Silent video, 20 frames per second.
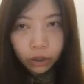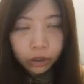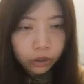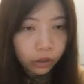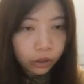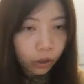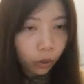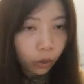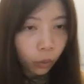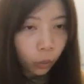
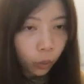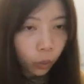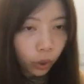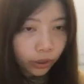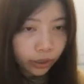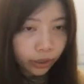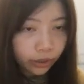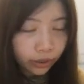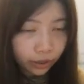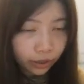So
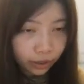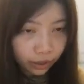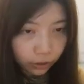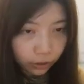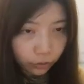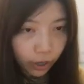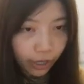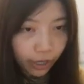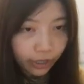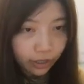what
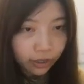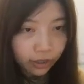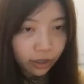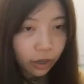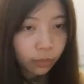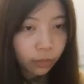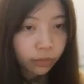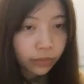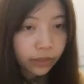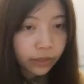directs
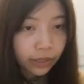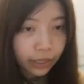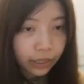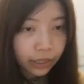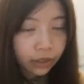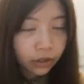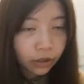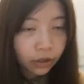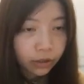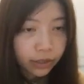some
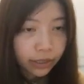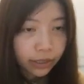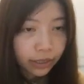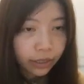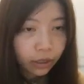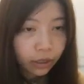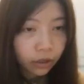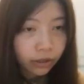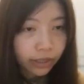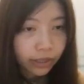signal
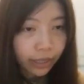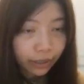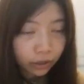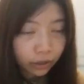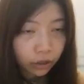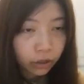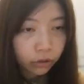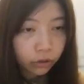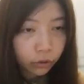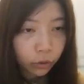cell then
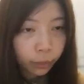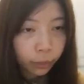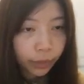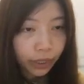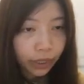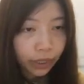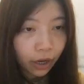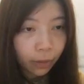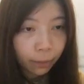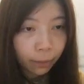to
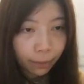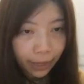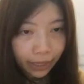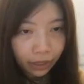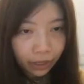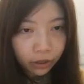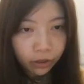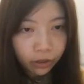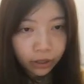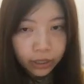become
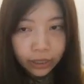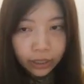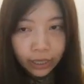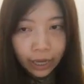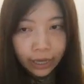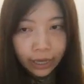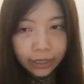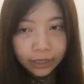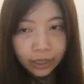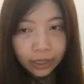male
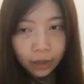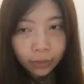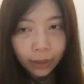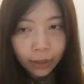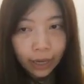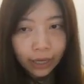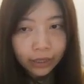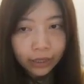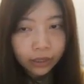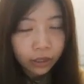and some
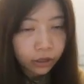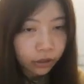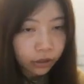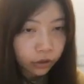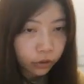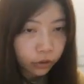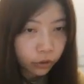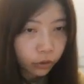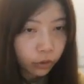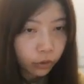
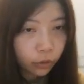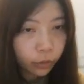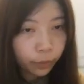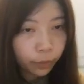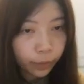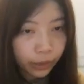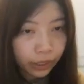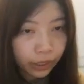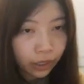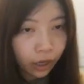others to
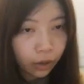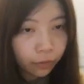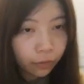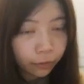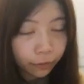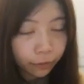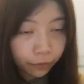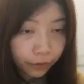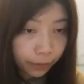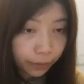
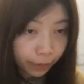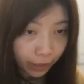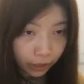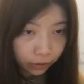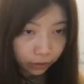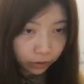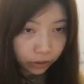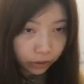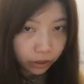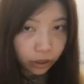become
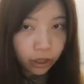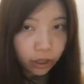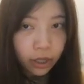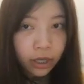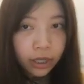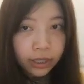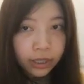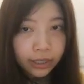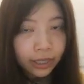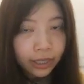females?
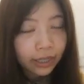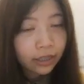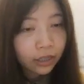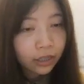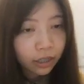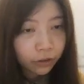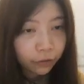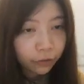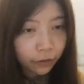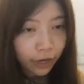Sex
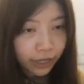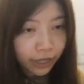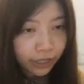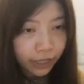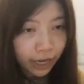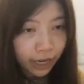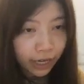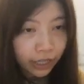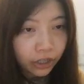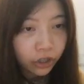
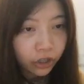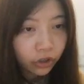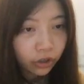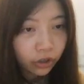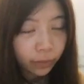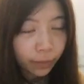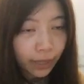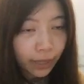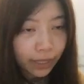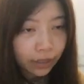differentiation
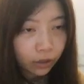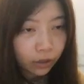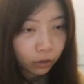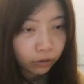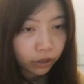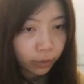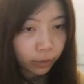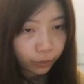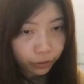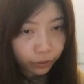depends
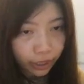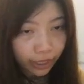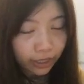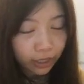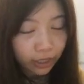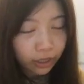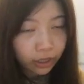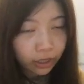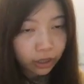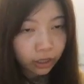on the
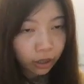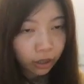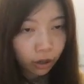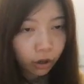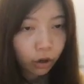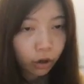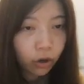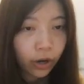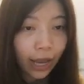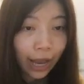presence
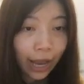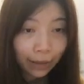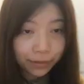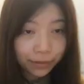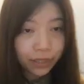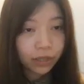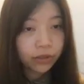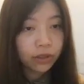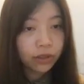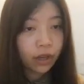or
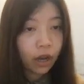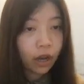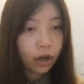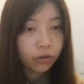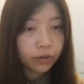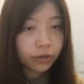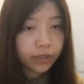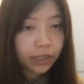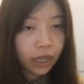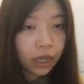absence
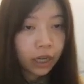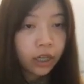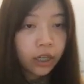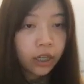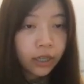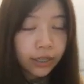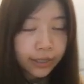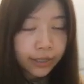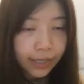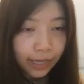of the
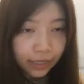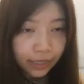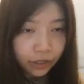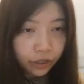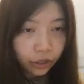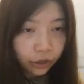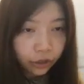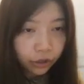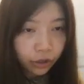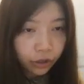
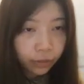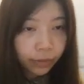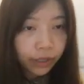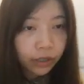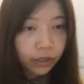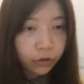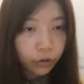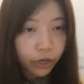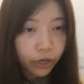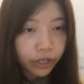
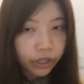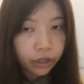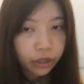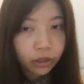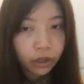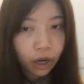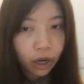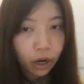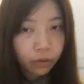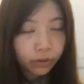sex-determining
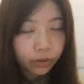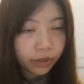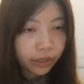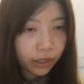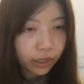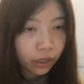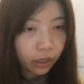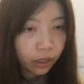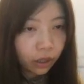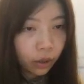region of
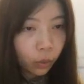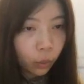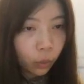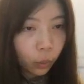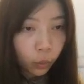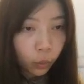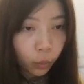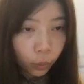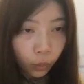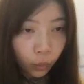the
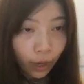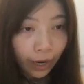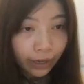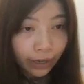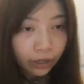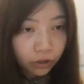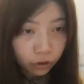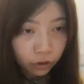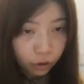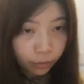
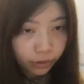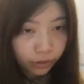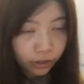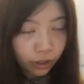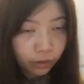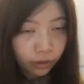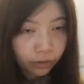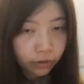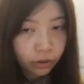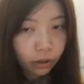Y
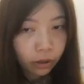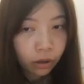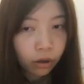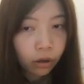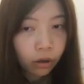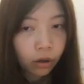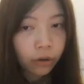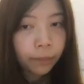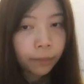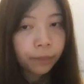chromosomes
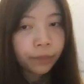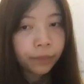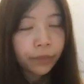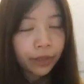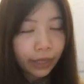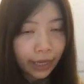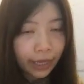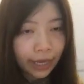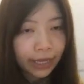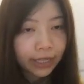or
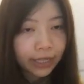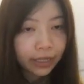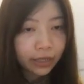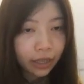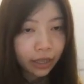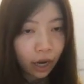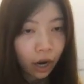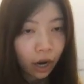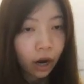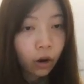
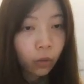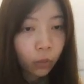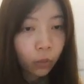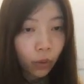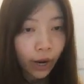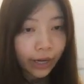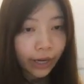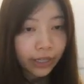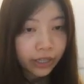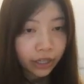
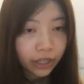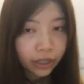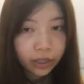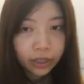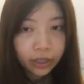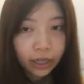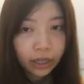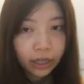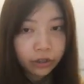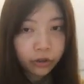SRY
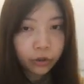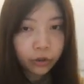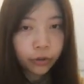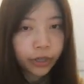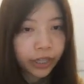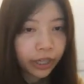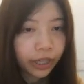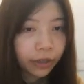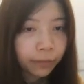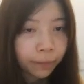gene, as shown
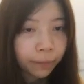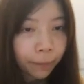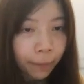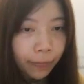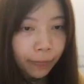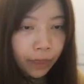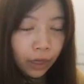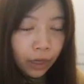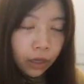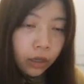here.
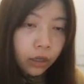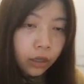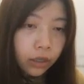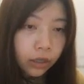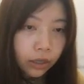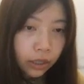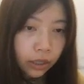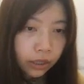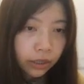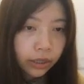
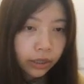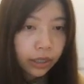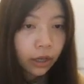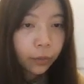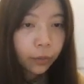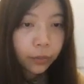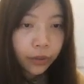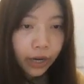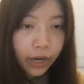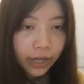In
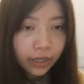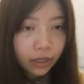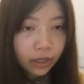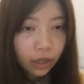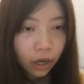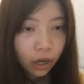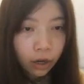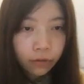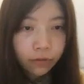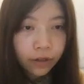the presence
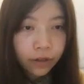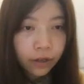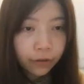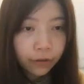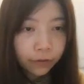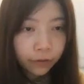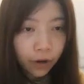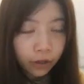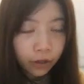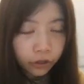of a
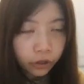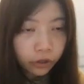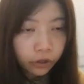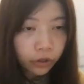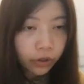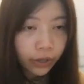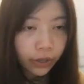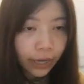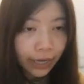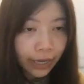
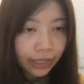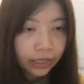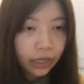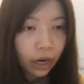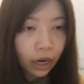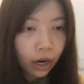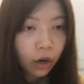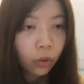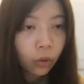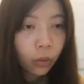functional
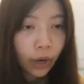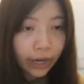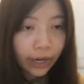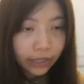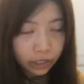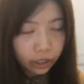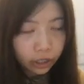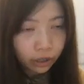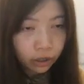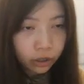SRY
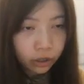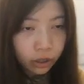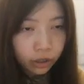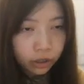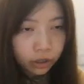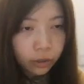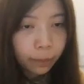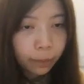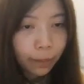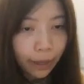gene,
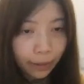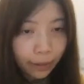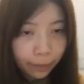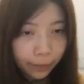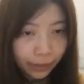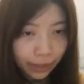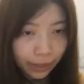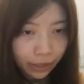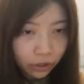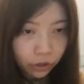the
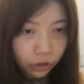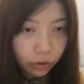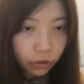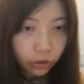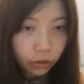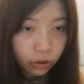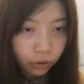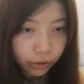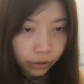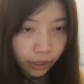
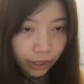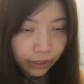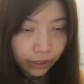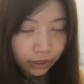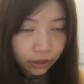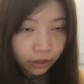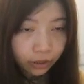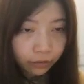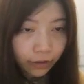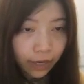bipotential
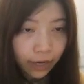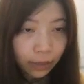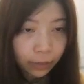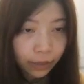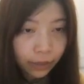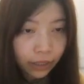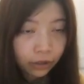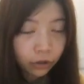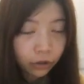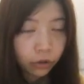gonads
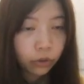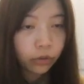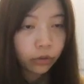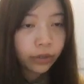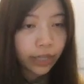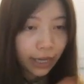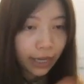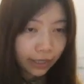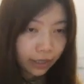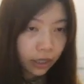develop into
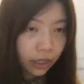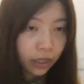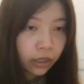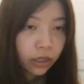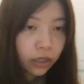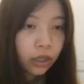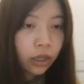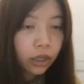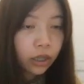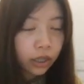
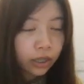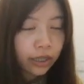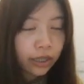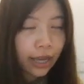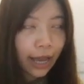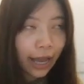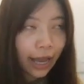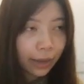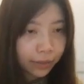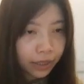testes. In
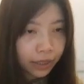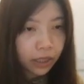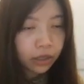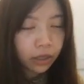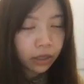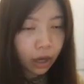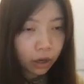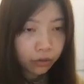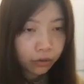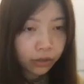the
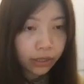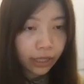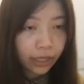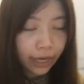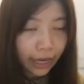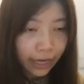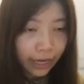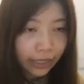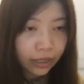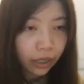absence of the
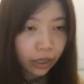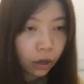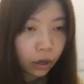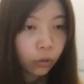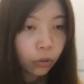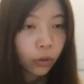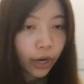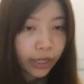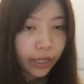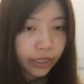
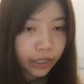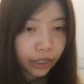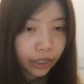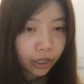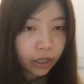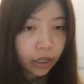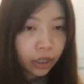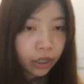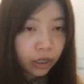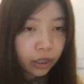SRY gene,